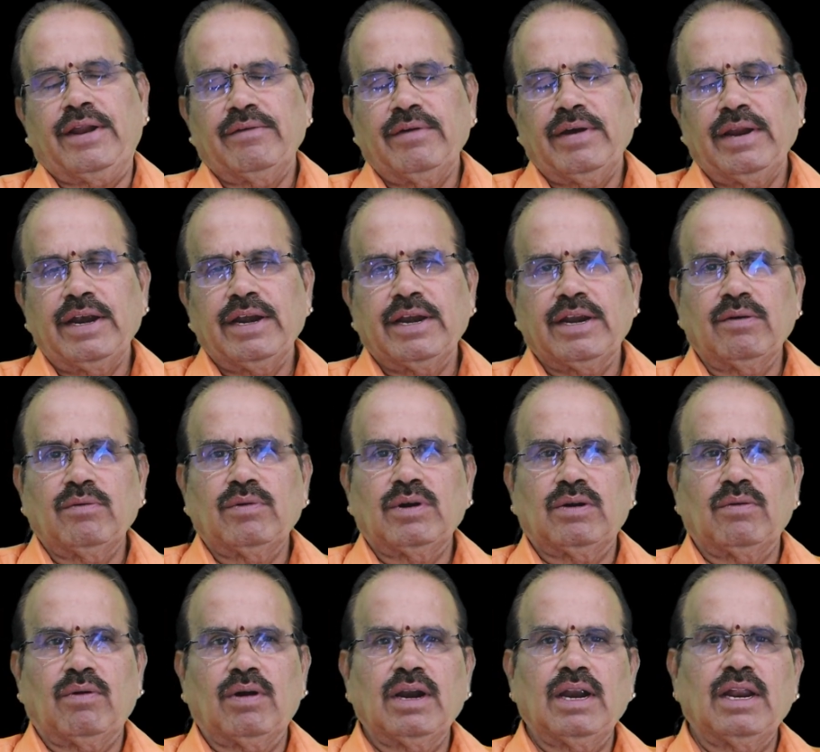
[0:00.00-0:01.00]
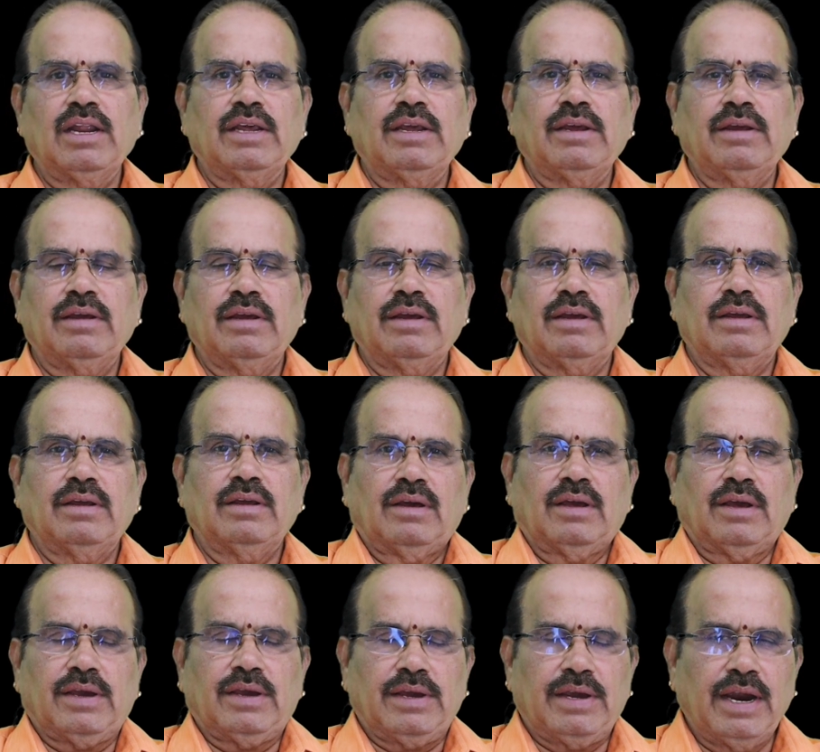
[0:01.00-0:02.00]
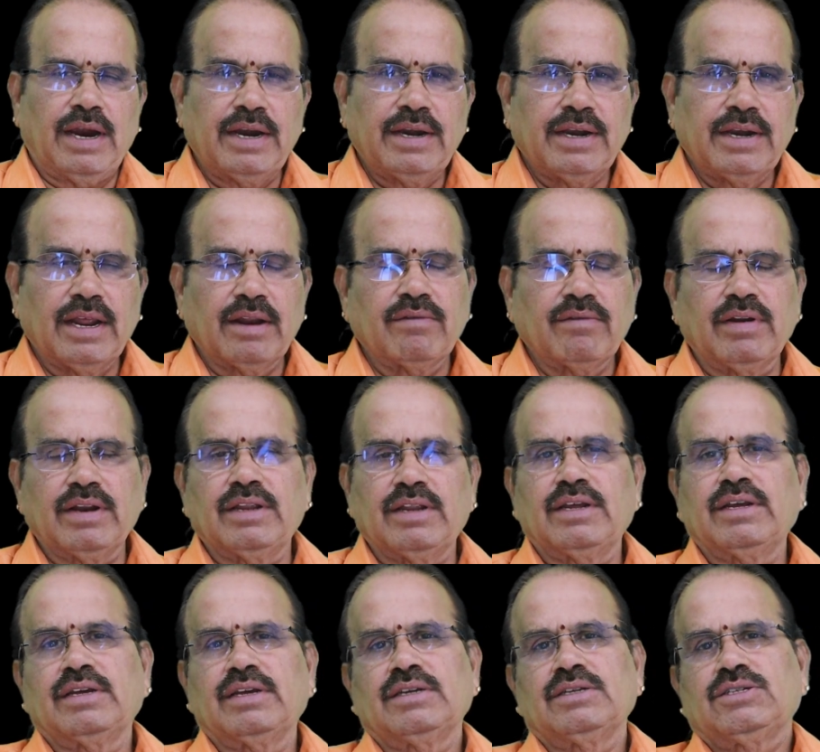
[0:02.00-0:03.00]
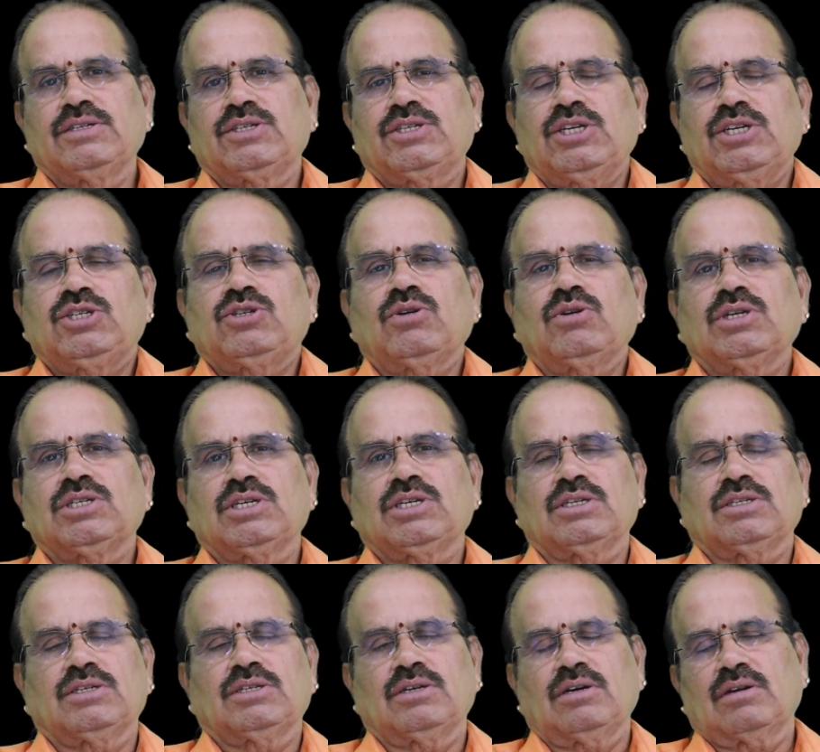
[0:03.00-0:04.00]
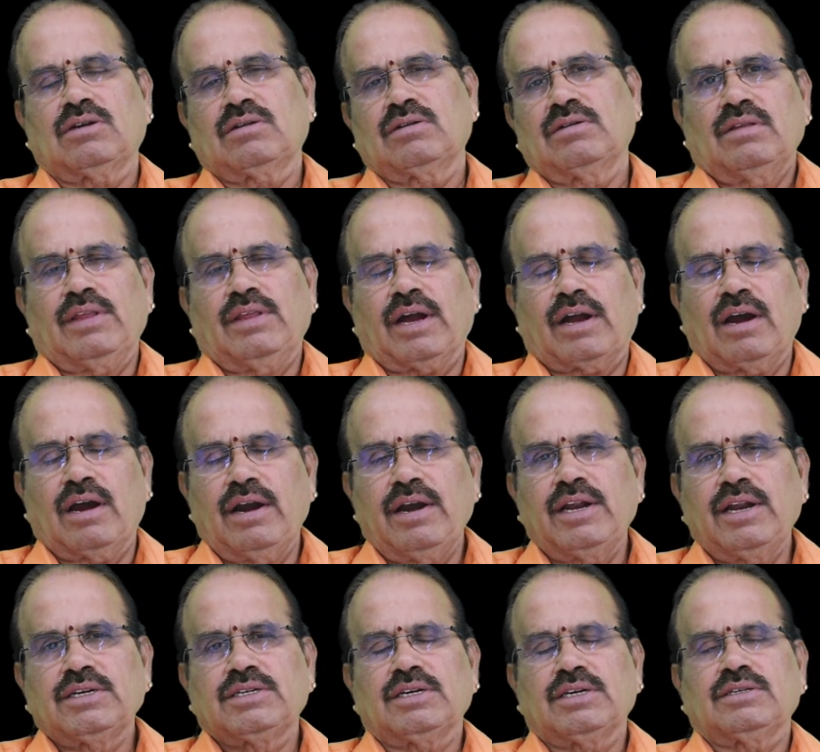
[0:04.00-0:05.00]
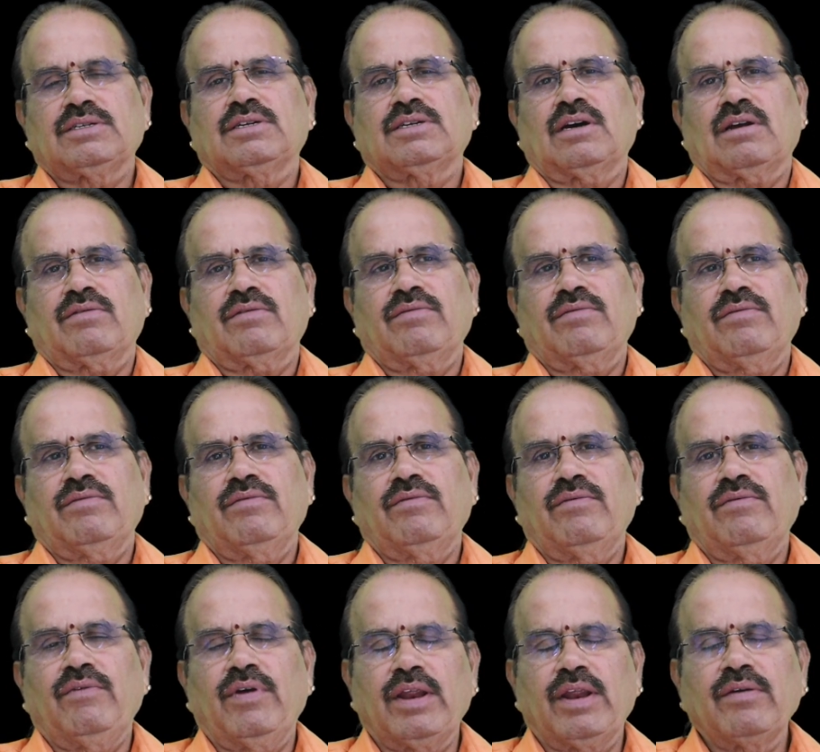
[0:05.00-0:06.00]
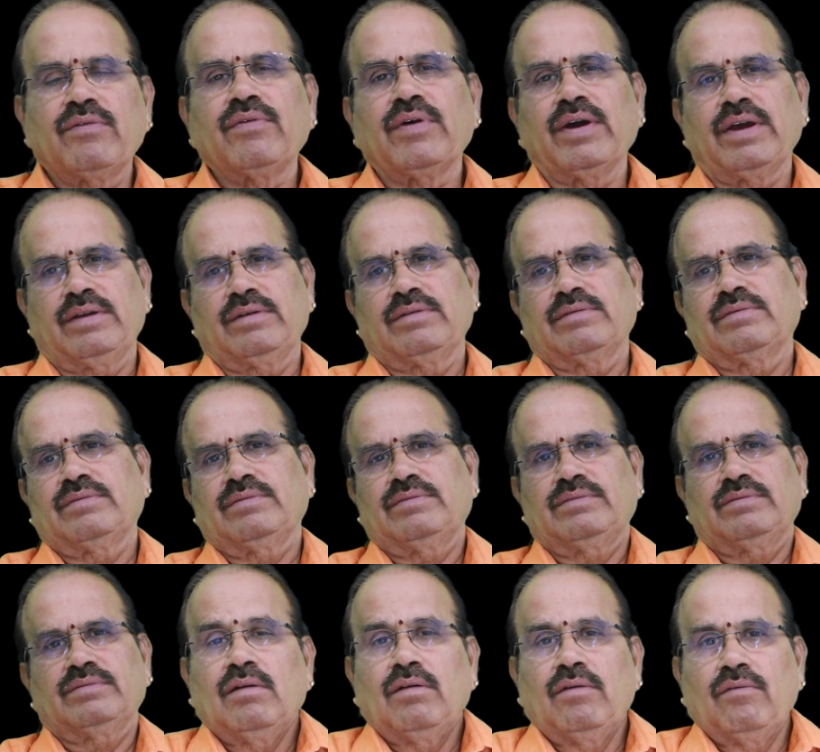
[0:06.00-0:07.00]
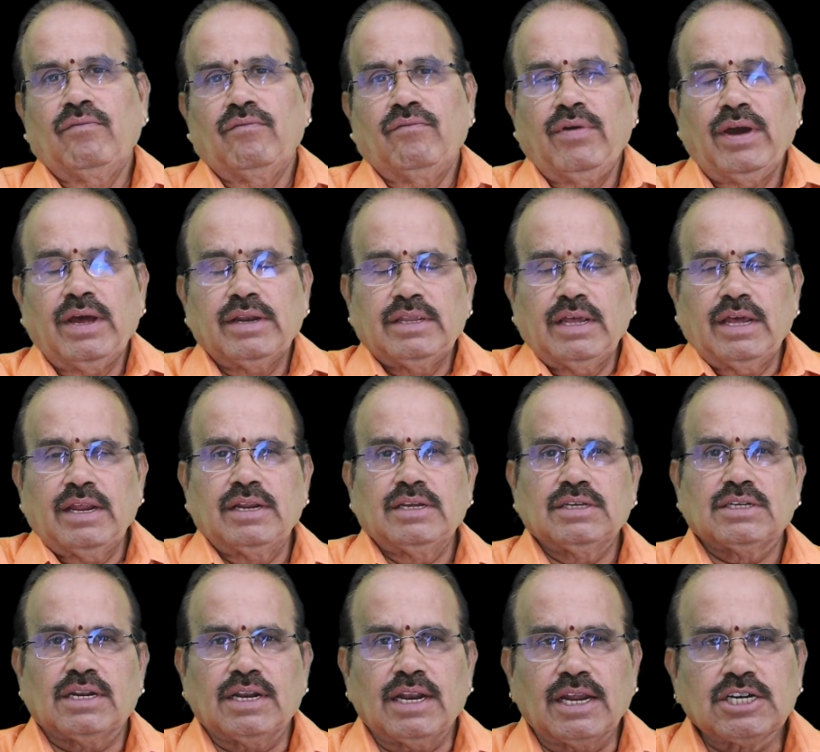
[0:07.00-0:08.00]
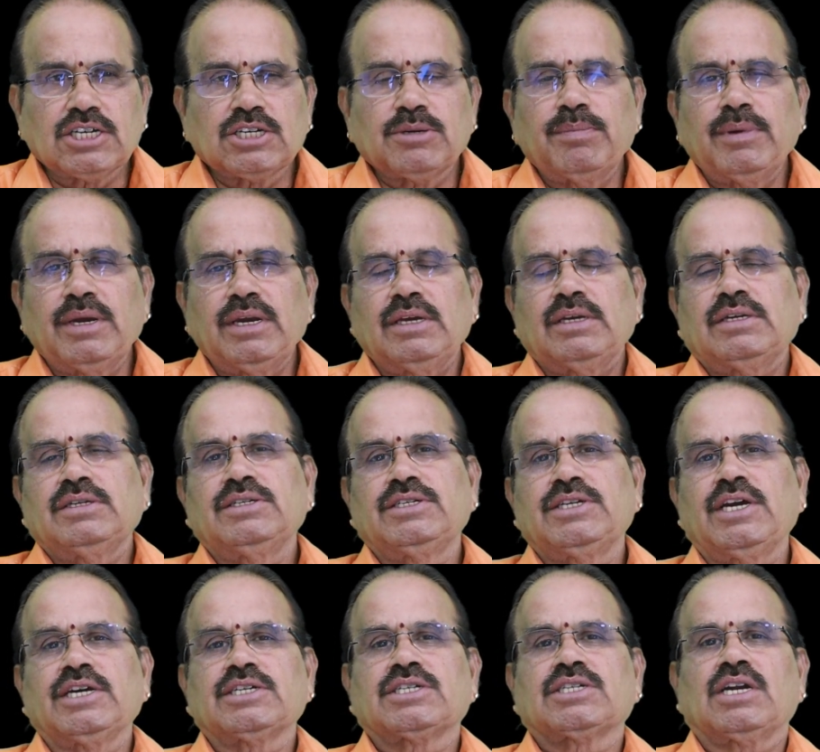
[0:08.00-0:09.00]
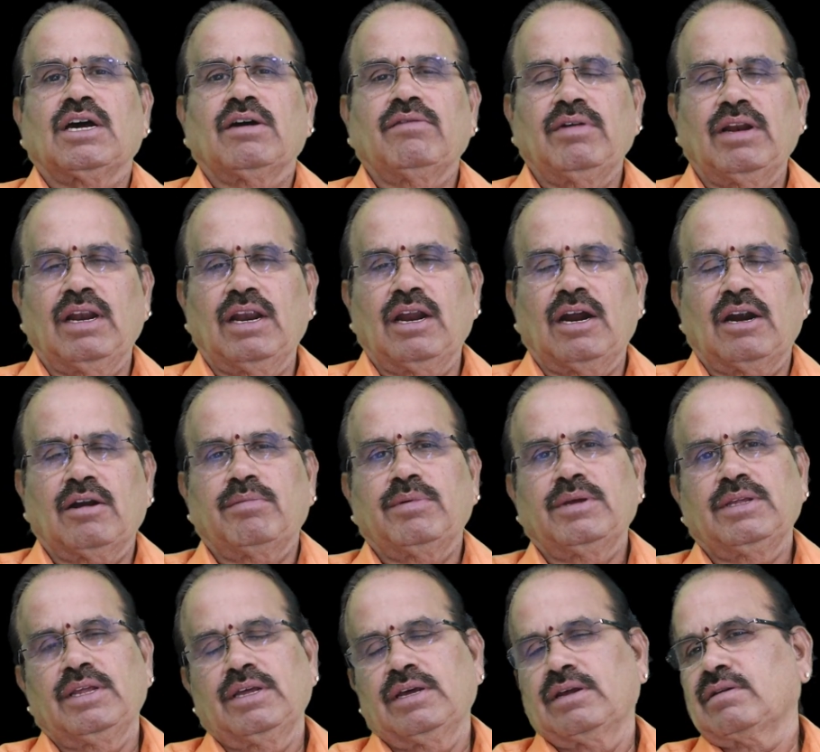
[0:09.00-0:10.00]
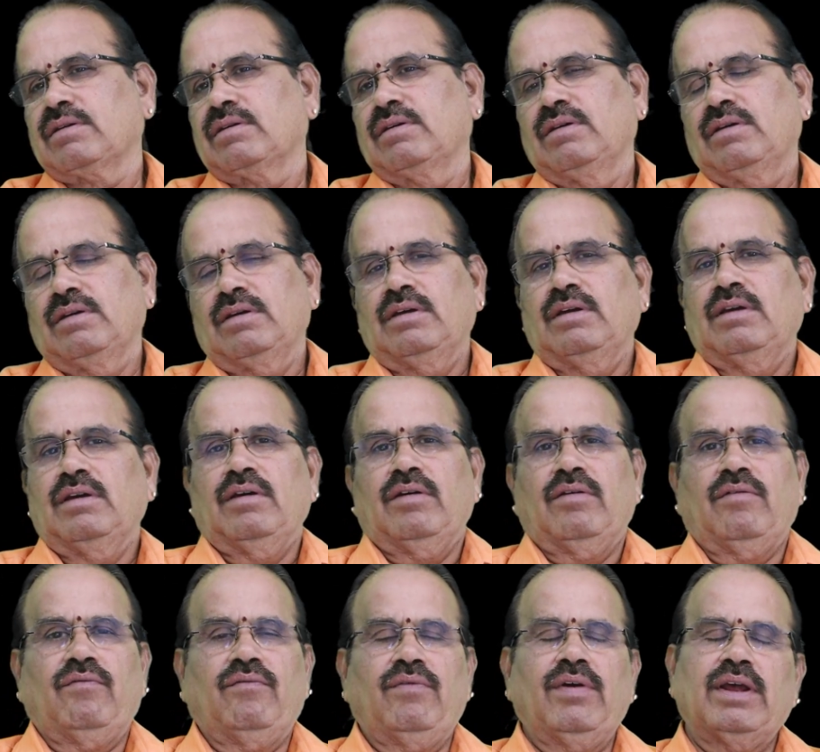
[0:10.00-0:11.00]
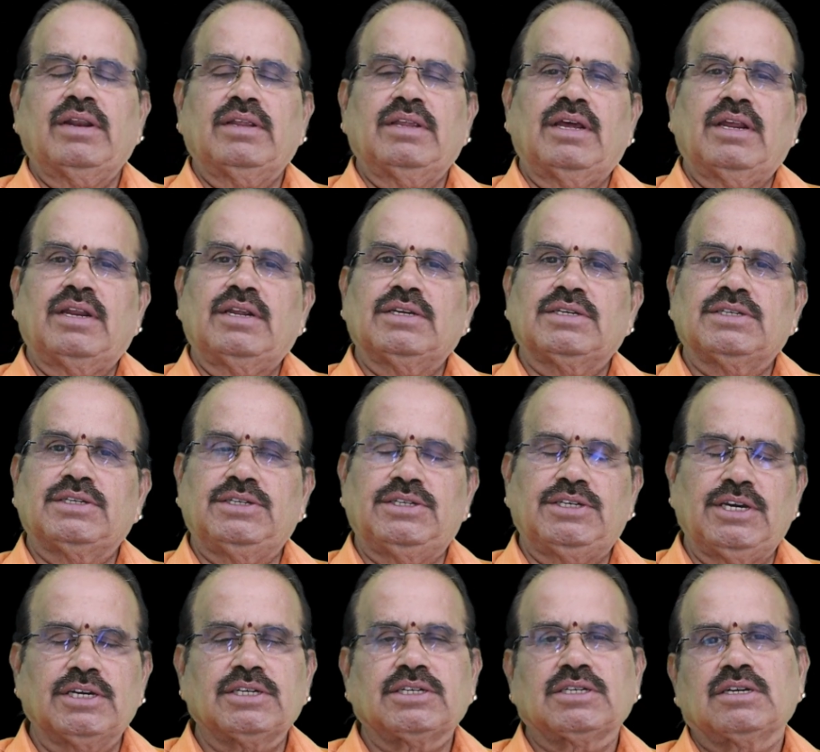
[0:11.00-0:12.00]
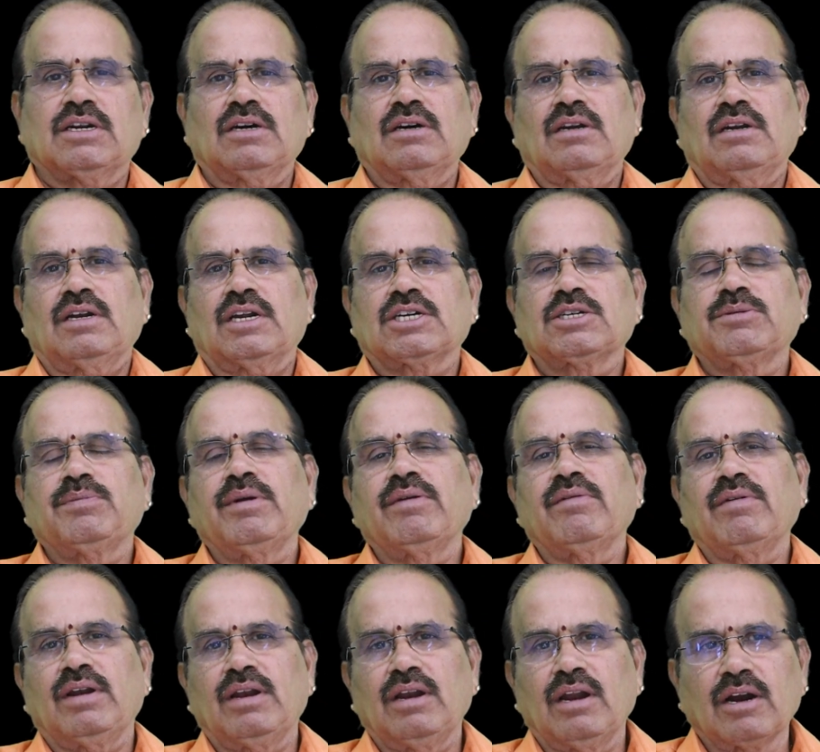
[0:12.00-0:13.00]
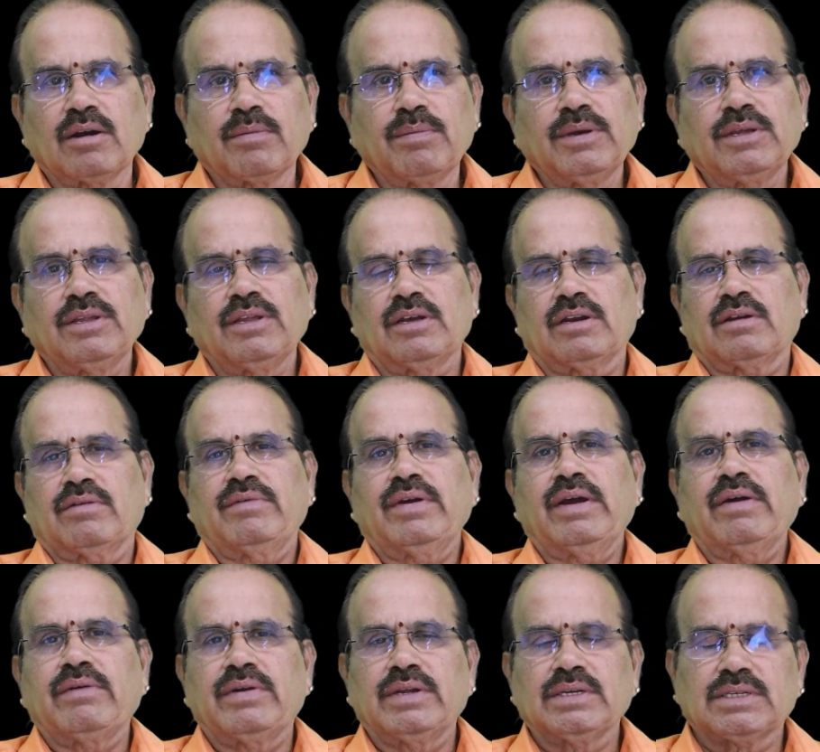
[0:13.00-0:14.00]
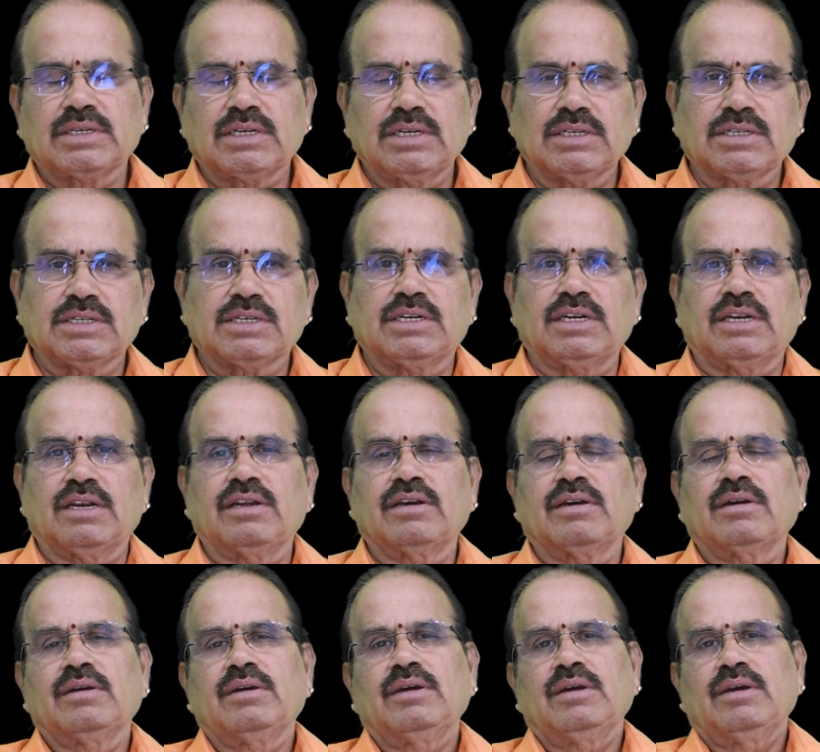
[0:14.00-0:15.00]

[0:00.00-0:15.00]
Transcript: divinity would only enter when the situations are, the conditions are very fine. Where there is Lakshmi, Jeshta will not be there. Where there is Jeshta, Lakshmi will not be there. We have discussed in the